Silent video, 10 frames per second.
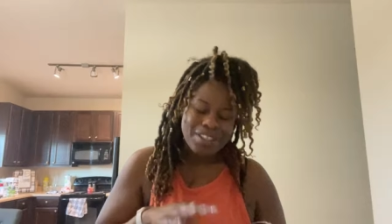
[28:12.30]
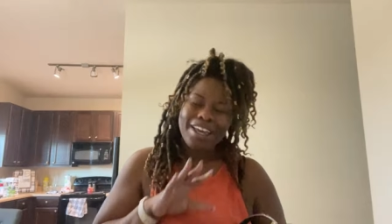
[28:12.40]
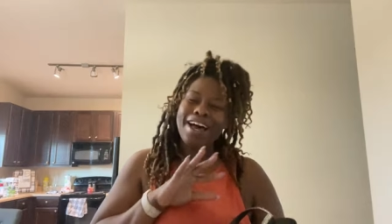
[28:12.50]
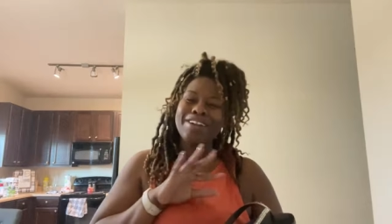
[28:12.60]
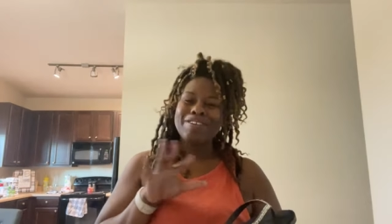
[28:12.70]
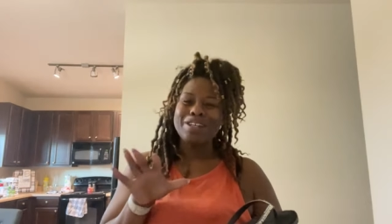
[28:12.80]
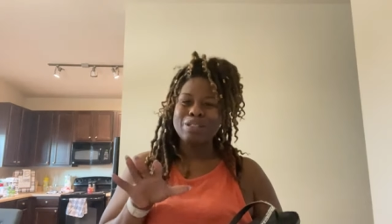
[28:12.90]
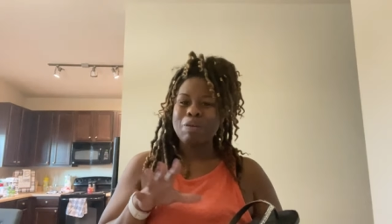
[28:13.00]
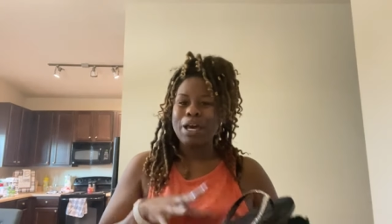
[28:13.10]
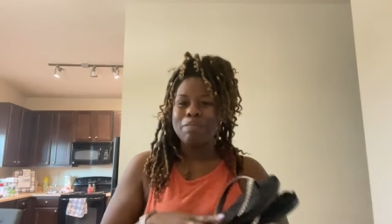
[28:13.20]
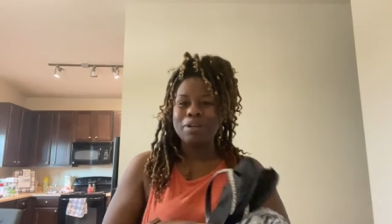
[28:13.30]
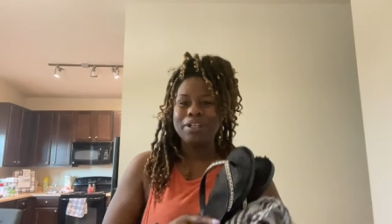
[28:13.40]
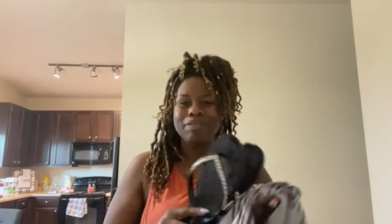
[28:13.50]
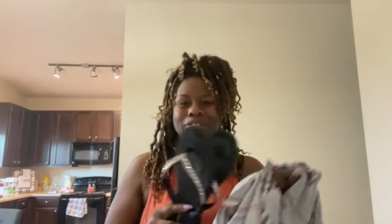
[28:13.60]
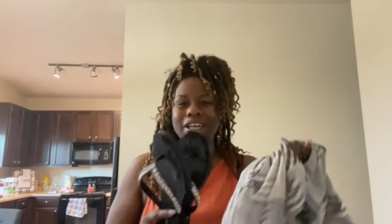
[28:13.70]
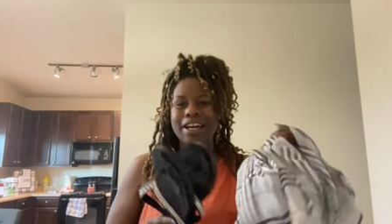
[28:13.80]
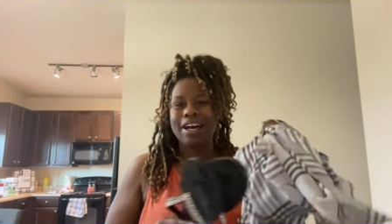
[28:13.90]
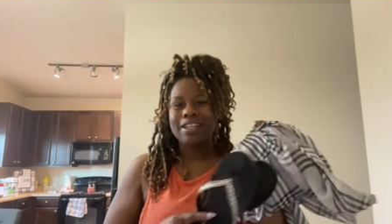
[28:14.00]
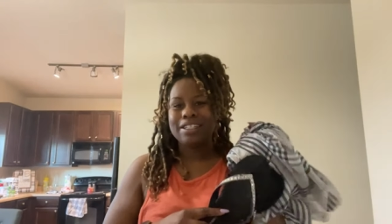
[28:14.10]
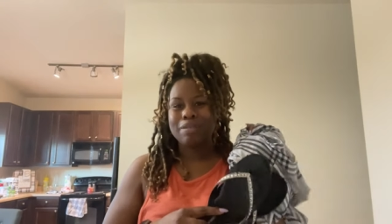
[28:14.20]
I know that's bad, but yeah,
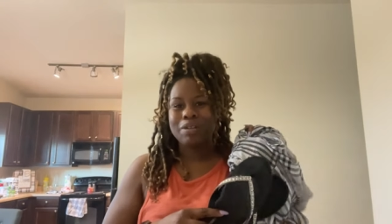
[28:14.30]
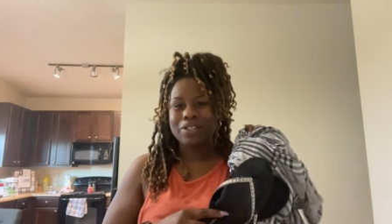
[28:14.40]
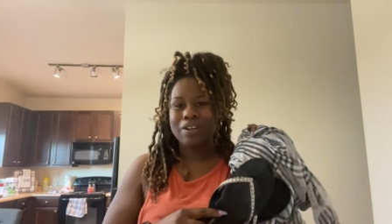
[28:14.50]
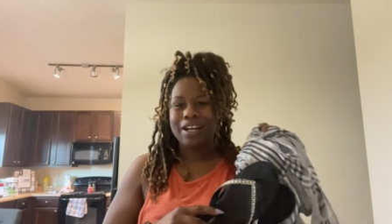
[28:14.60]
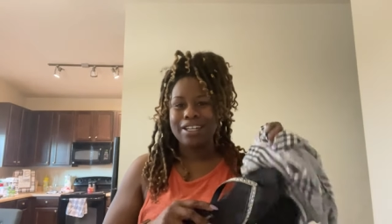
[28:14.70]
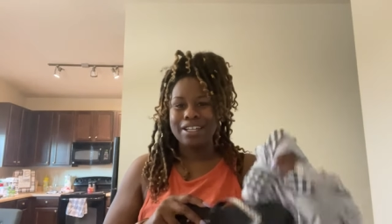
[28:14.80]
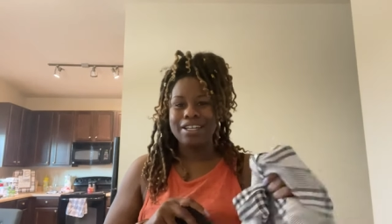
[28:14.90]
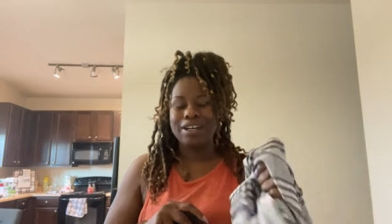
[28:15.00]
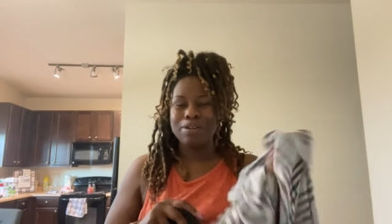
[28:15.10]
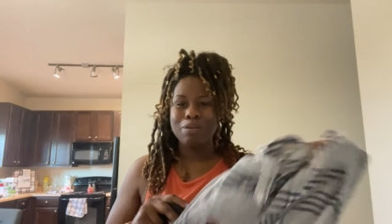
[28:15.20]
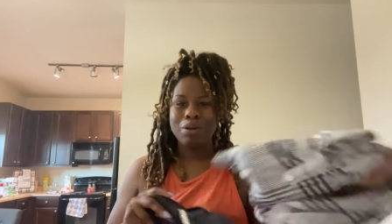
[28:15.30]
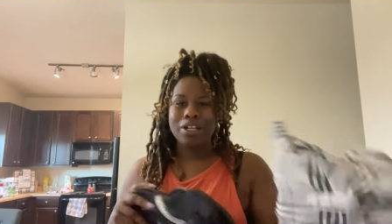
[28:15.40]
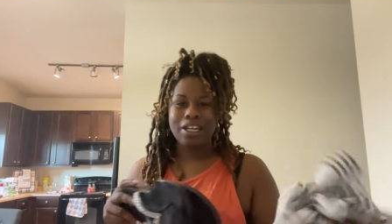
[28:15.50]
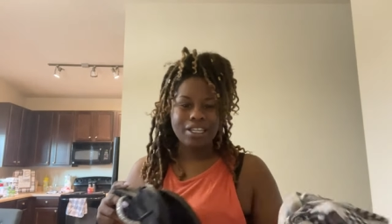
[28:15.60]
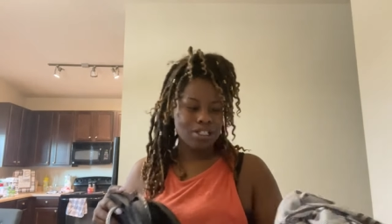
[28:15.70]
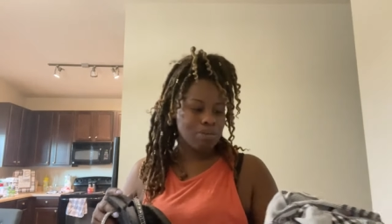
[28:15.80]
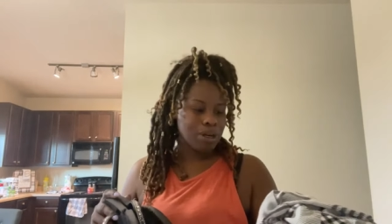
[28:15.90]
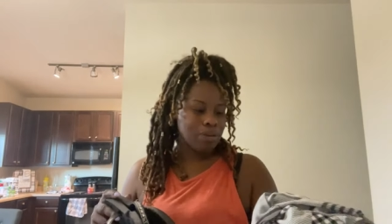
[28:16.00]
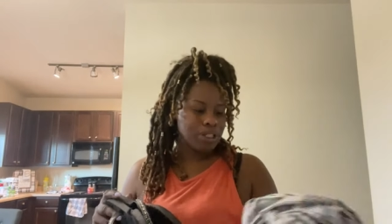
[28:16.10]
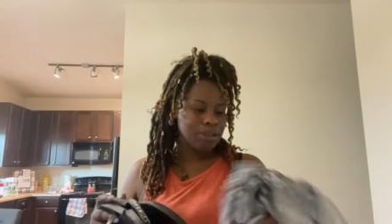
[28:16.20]
I need to make sure I get a new pair of leggings to
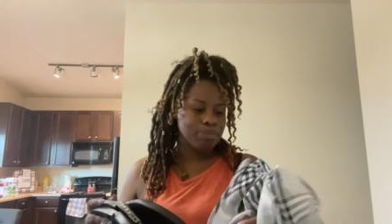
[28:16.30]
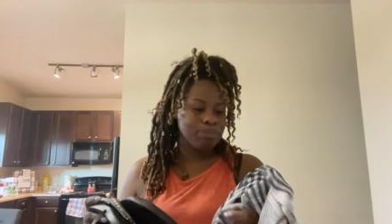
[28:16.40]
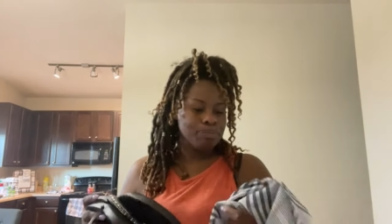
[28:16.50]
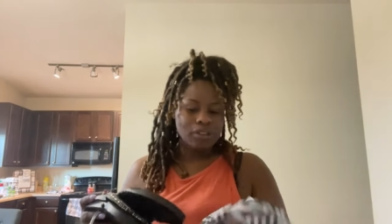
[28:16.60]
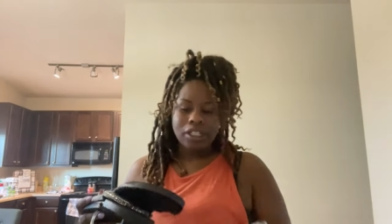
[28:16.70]
wear with them.